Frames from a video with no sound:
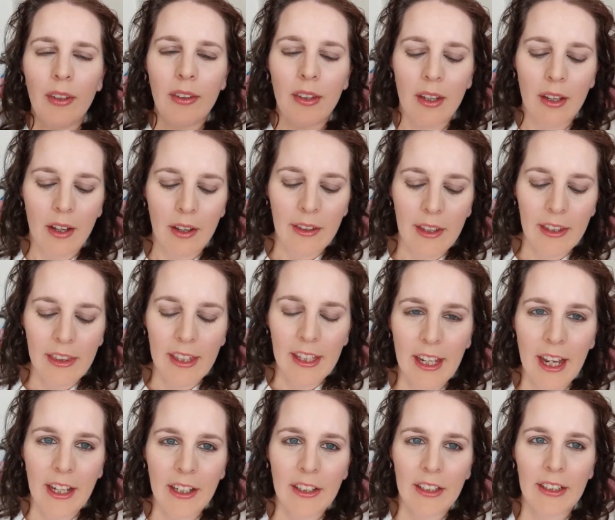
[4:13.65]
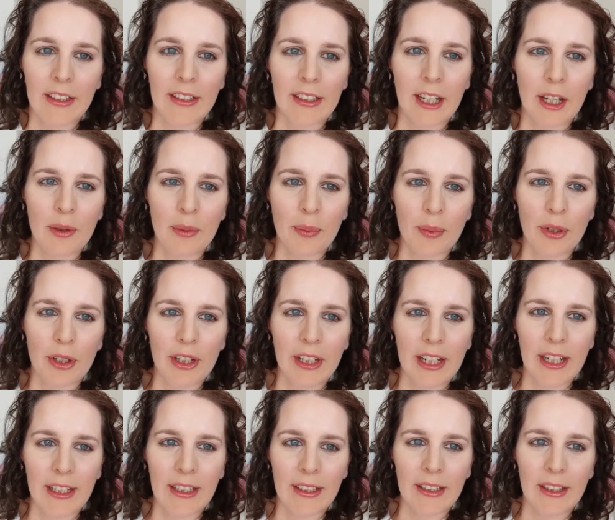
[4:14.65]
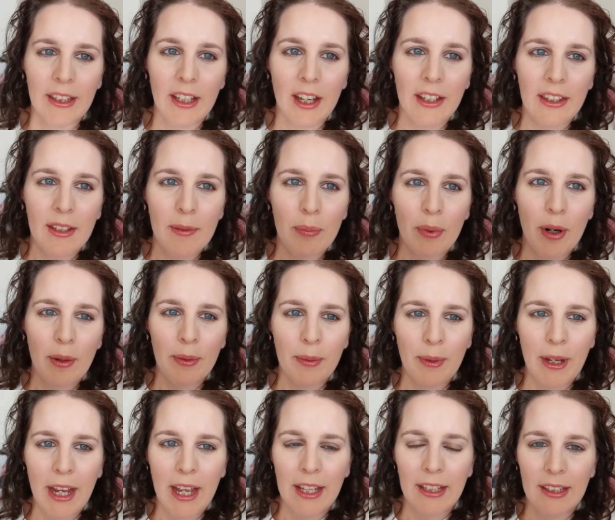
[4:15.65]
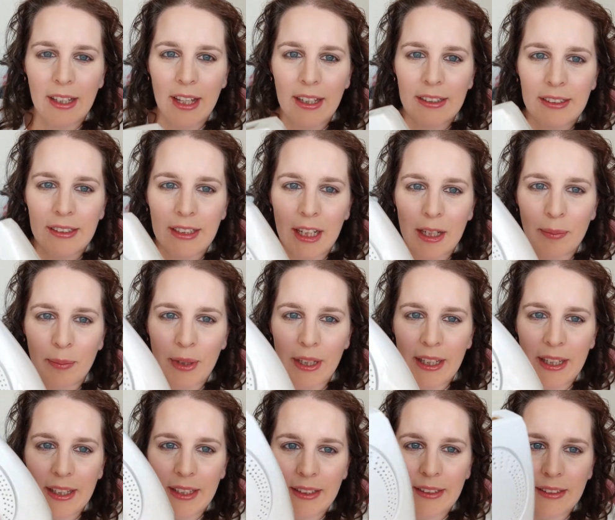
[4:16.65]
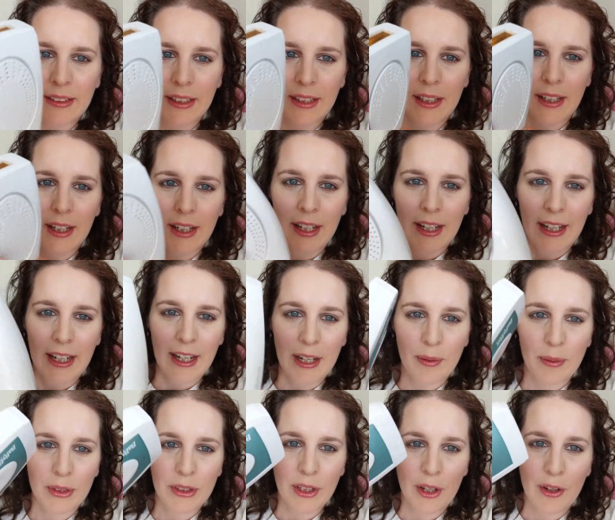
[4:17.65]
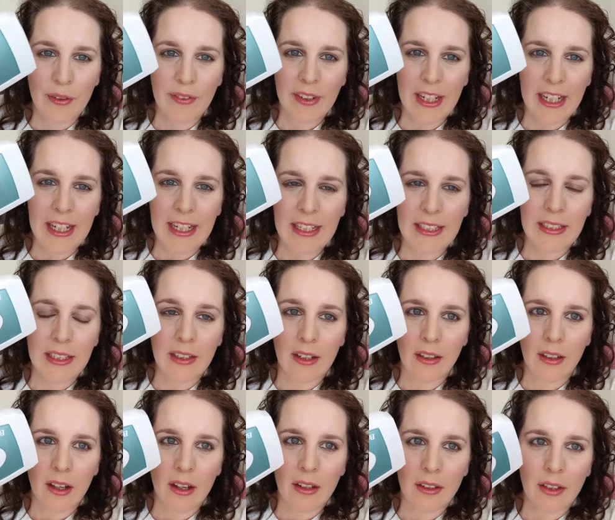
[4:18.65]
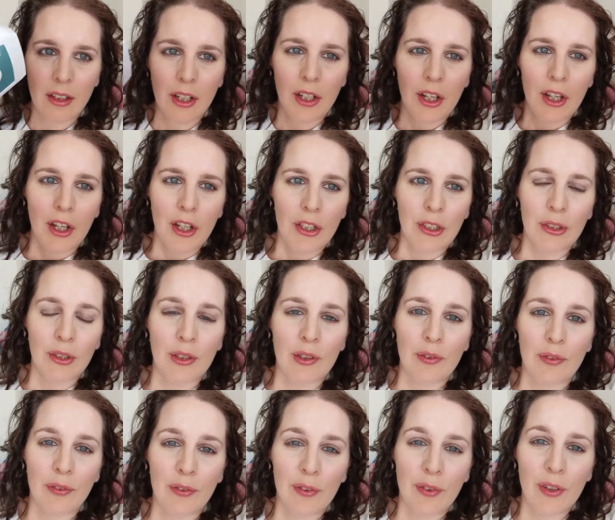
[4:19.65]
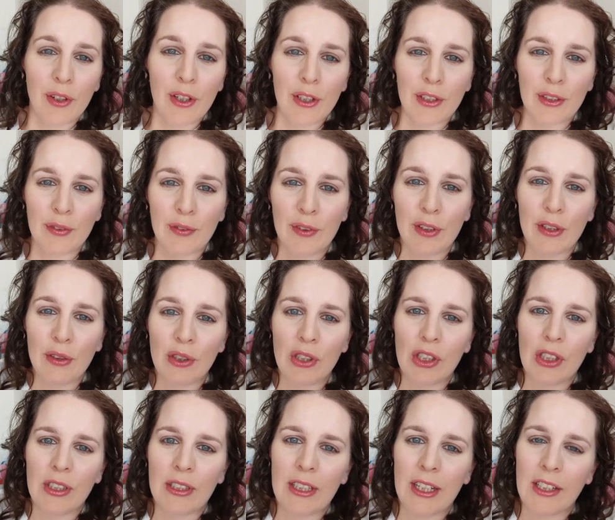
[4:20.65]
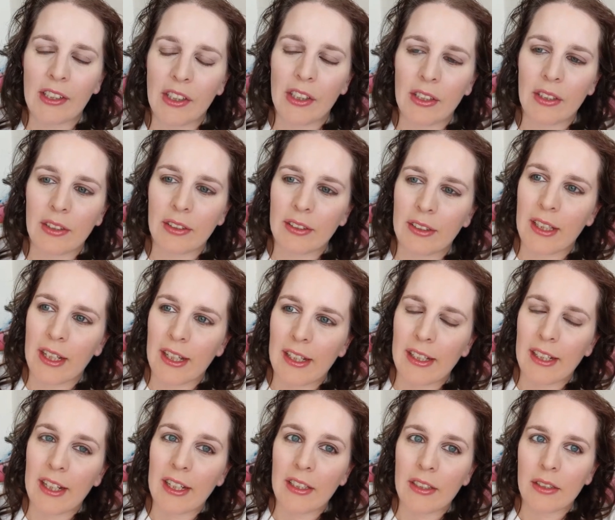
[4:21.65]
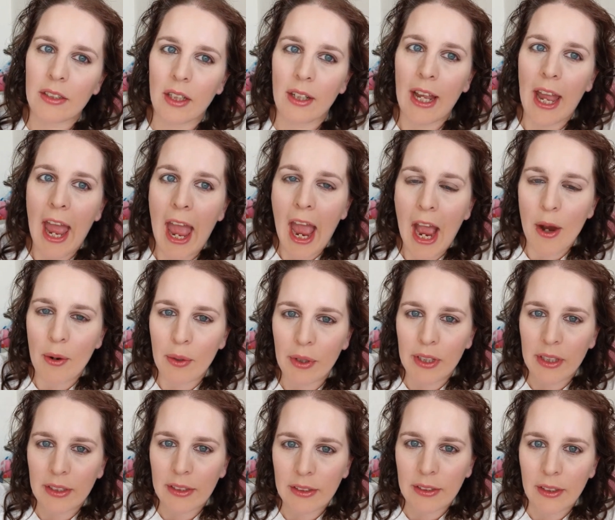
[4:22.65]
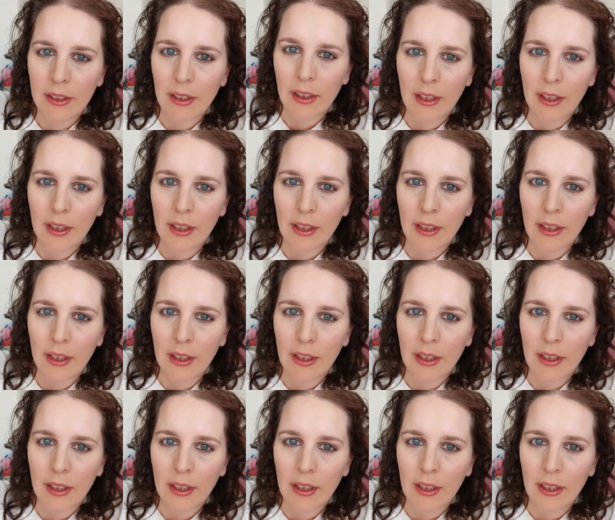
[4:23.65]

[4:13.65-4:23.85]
The other thing I couldn't get working, the other problem I had last time is it was overheating a lot. So the first few sessions, like, it took hours.